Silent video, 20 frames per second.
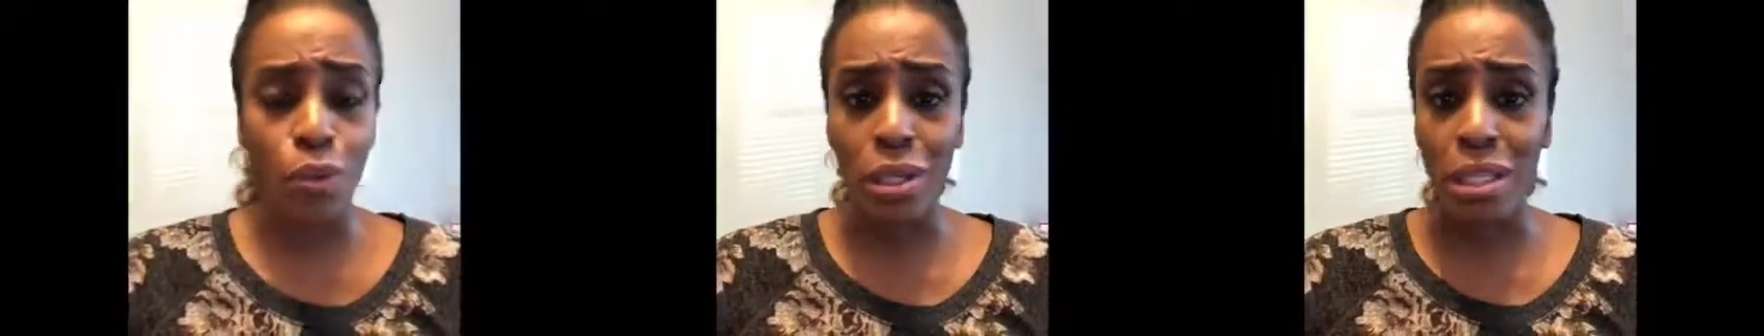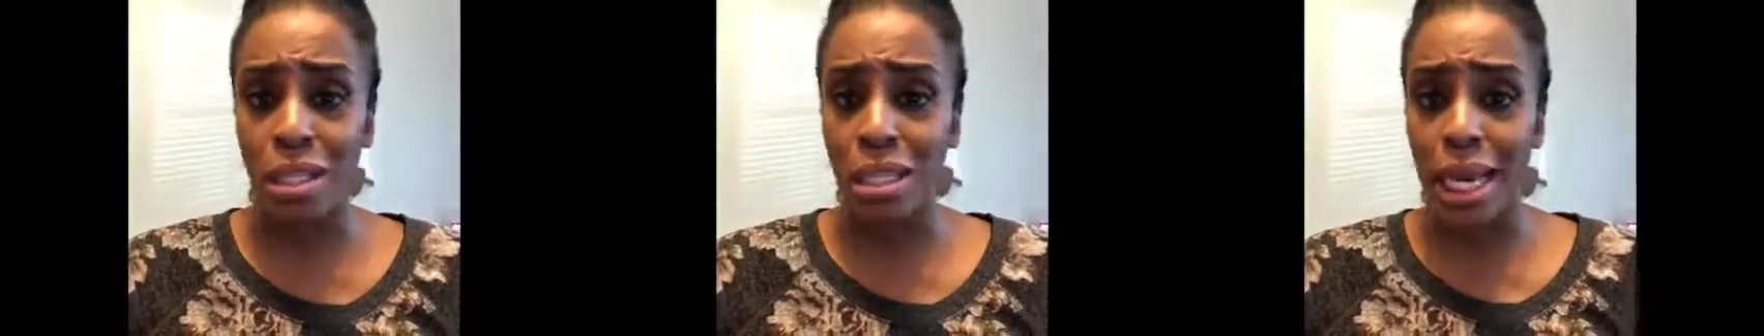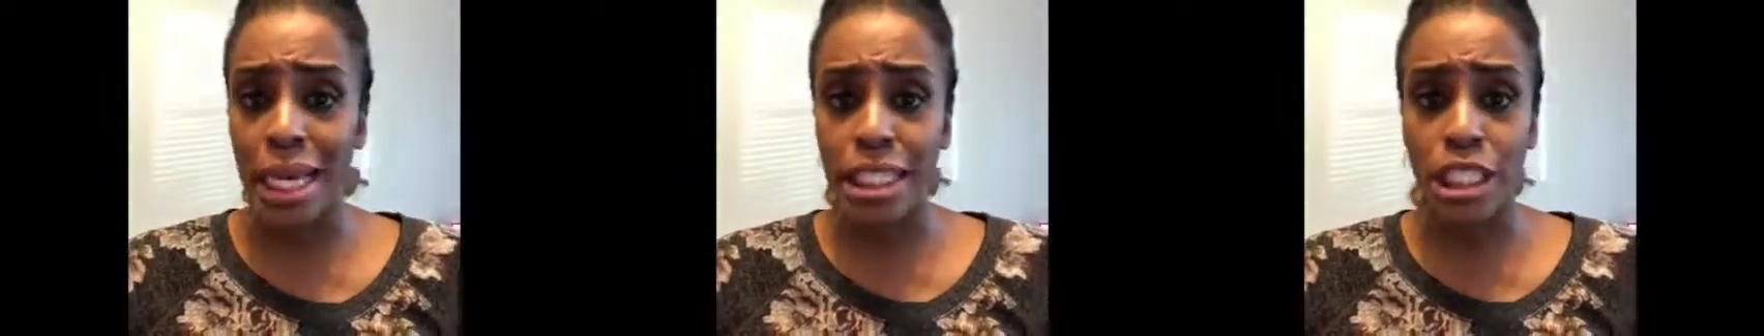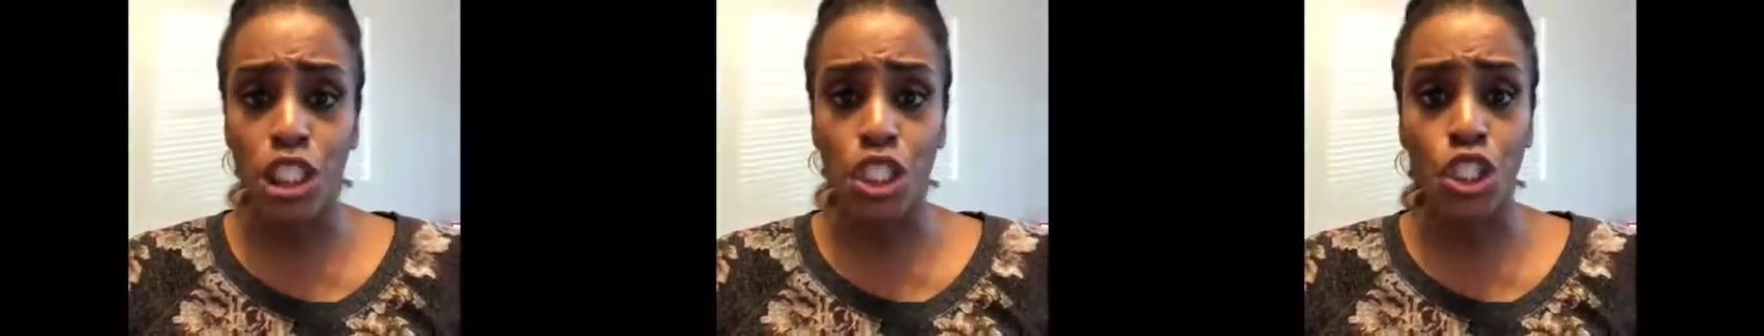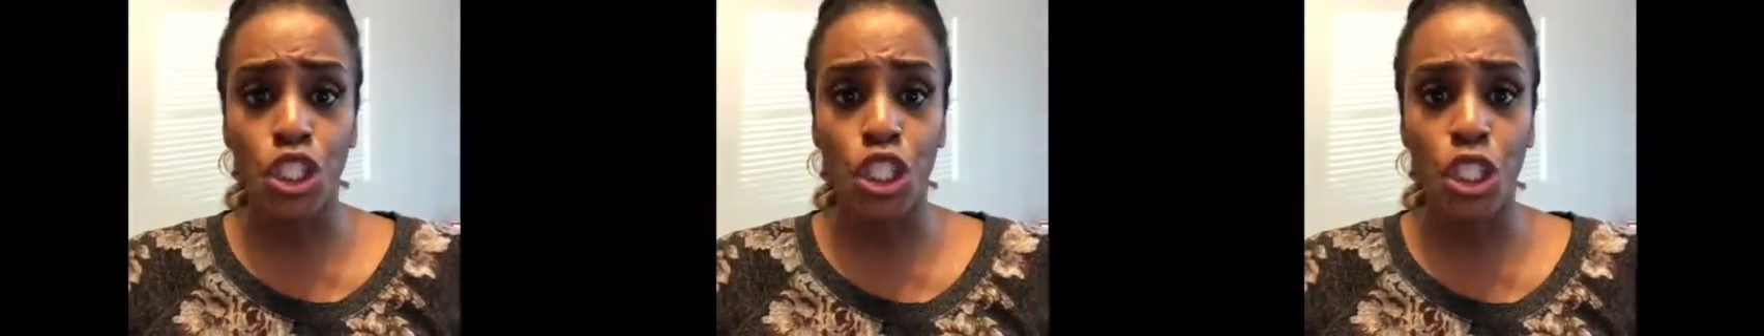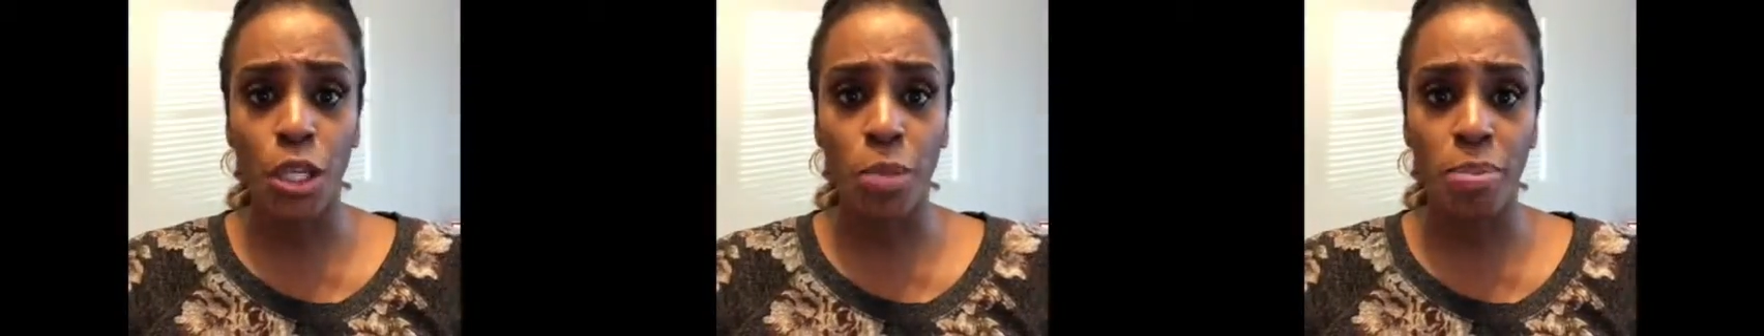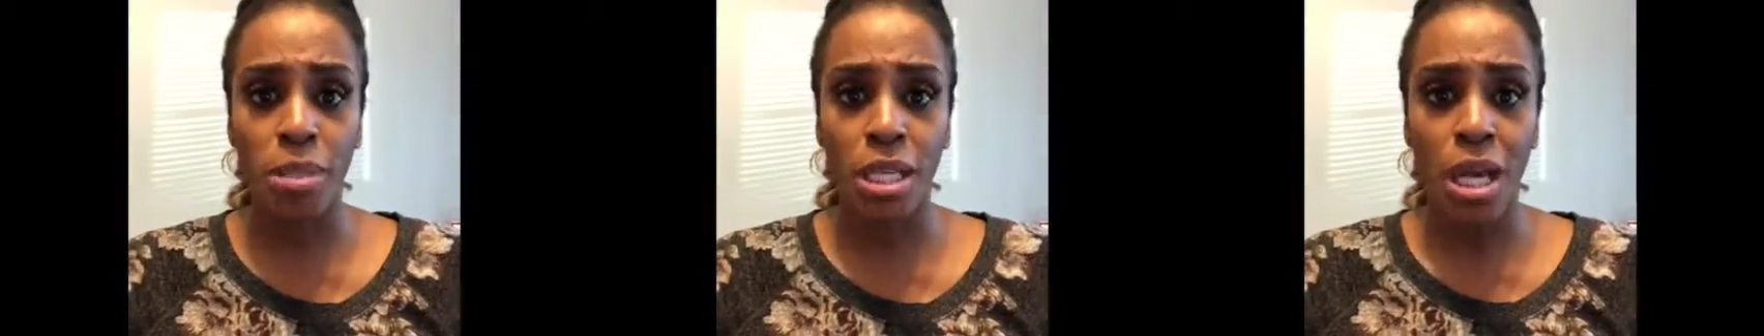
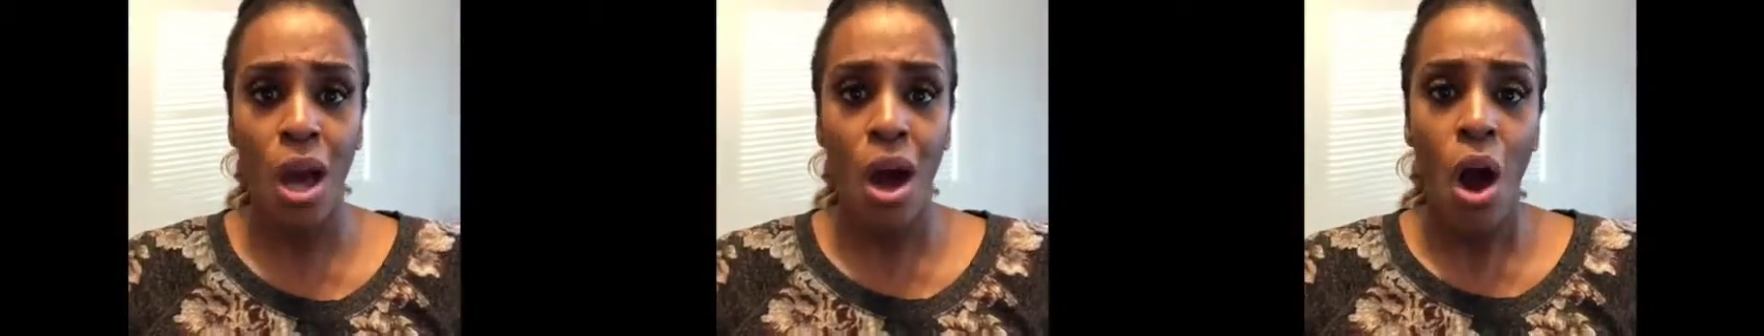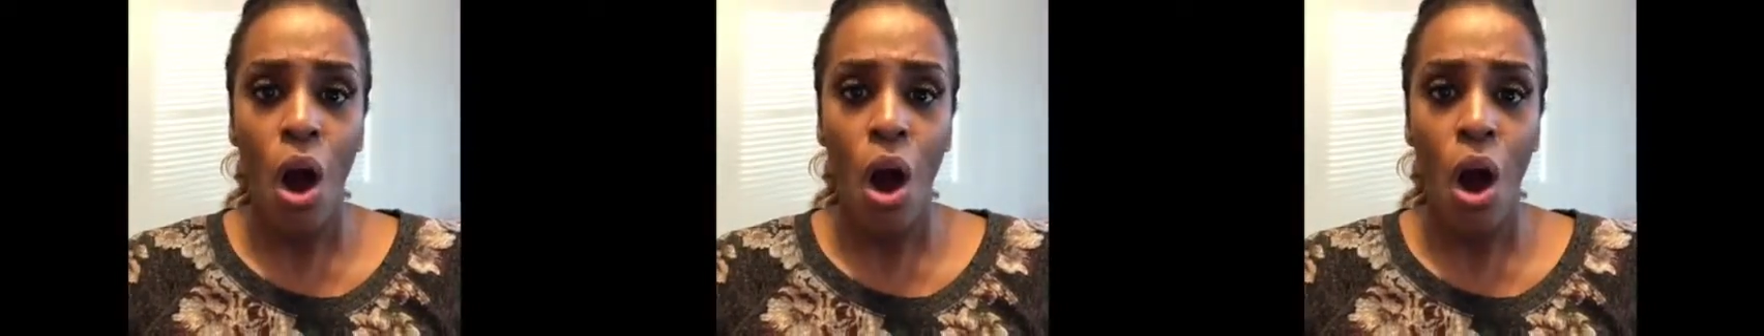relationships?